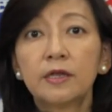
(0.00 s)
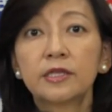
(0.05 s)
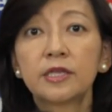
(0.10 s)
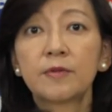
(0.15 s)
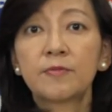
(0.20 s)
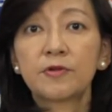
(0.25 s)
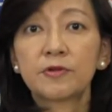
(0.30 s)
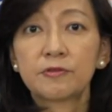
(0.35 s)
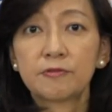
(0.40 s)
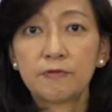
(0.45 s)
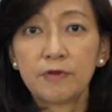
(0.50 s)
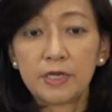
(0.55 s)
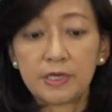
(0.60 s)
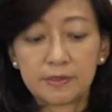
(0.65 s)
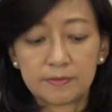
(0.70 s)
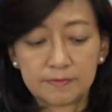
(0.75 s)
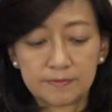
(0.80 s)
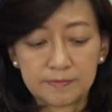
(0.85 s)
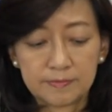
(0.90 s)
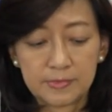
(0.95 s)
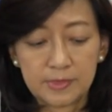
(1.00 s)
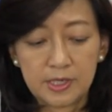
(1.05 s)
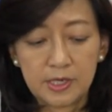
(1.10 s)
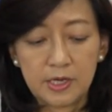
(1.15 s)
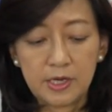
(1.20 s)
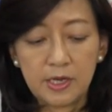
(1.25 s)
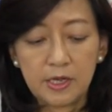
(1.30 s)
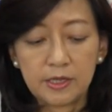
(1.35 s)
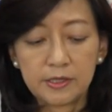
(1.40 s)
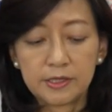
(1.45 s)
Number three,
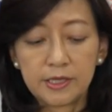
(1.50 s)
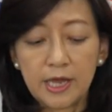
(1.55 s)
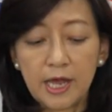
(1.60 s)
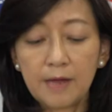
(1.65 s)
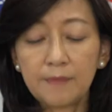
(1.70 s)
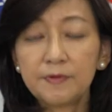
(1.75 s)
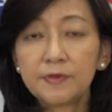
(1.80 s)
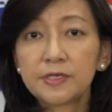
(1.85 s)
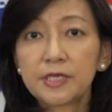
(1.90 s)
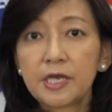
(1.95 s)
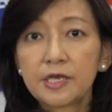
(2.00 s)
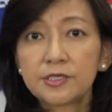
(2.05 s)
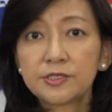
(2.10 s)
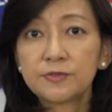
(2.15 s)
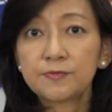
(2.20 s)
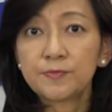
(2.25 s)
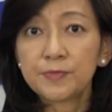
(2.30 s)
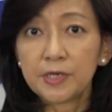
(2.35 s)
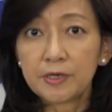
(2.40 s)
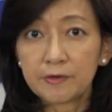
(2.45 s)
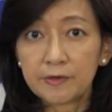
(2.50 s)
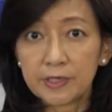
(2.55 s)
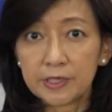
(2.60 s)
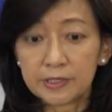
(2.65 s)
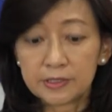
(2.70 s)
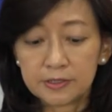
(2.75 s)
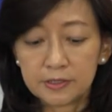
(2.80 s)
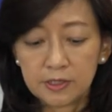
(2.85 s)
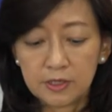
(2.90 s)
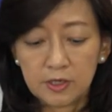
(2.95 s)
the application
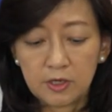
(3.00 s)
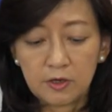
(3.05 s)
period